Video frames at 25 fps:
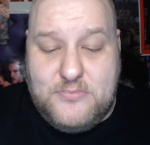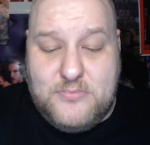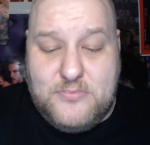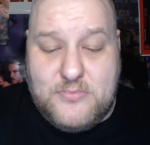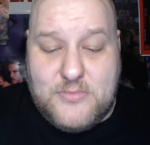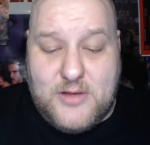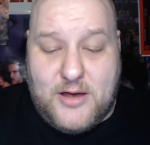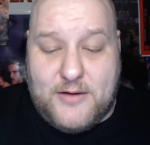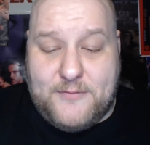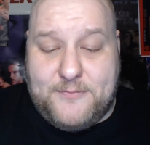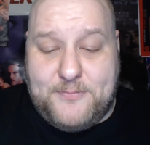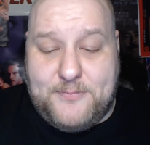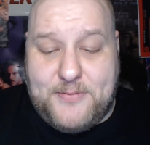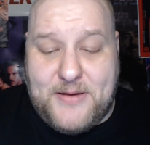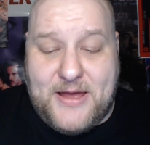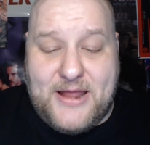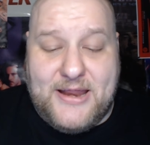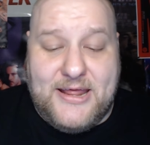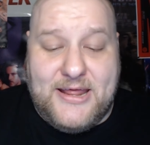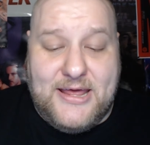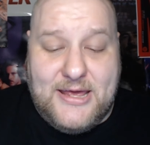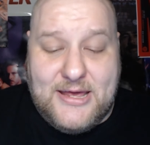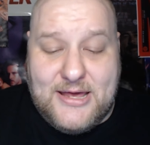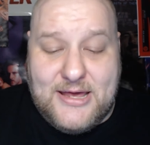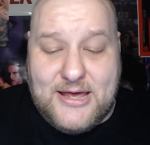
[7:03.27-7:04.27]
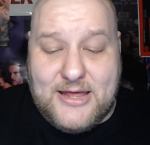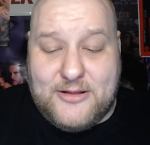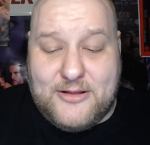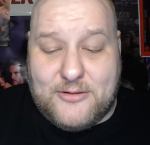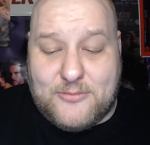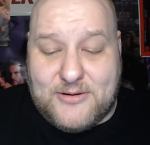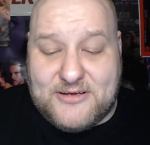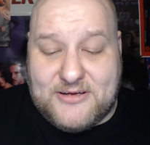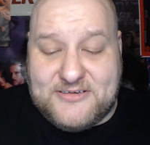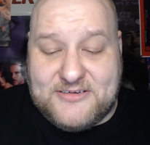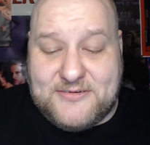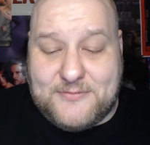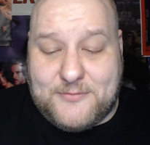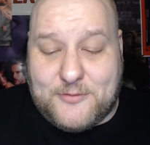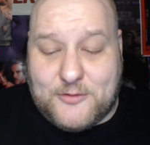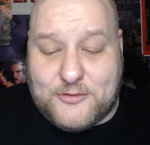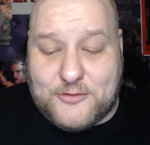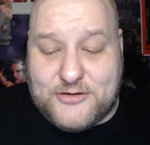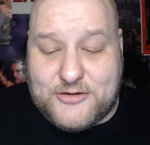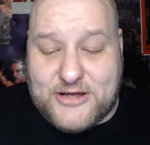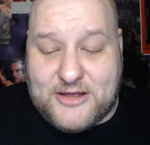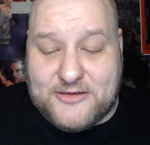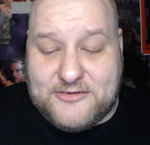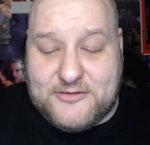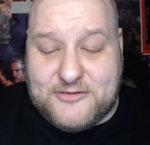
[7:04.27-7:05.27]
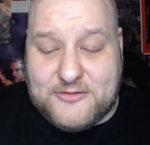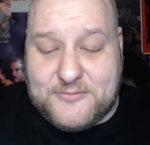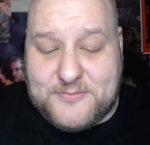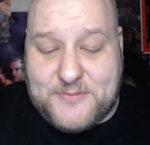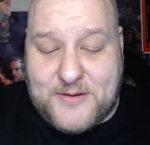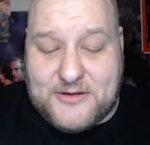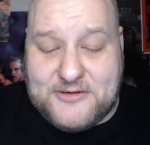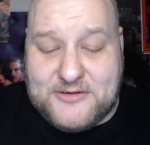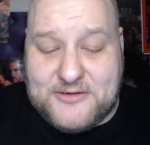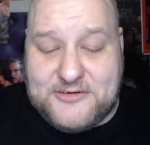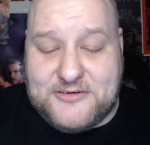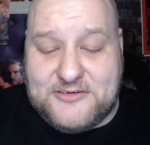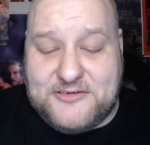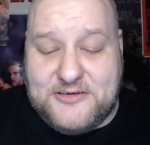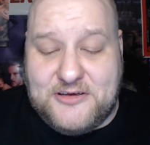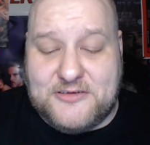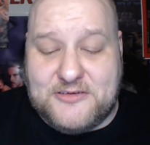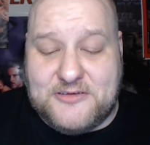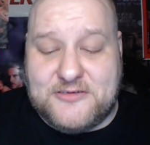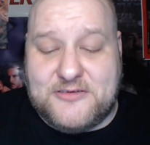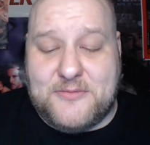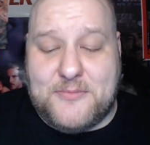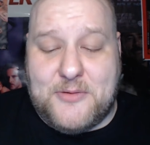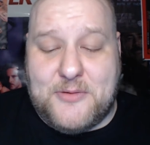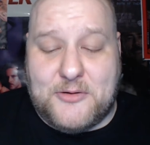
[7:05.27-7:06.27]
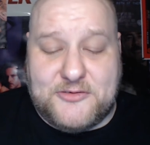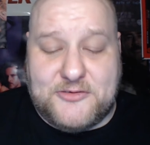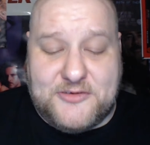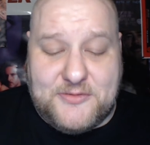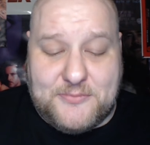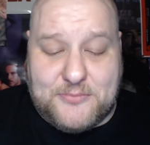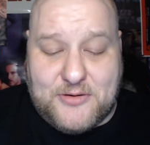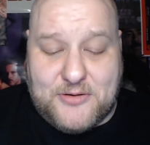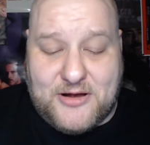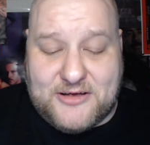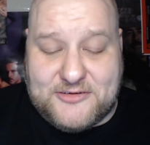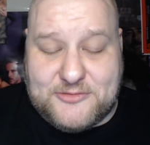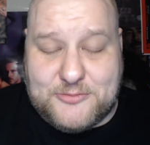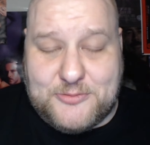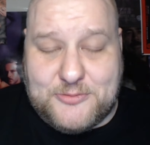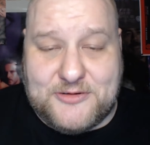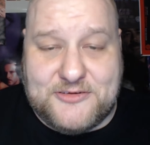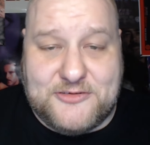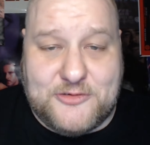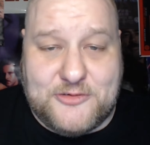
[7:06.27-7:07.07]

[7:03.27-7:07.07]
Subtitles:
of Penny and the rest of her childhood spouse that she is the most impressed with.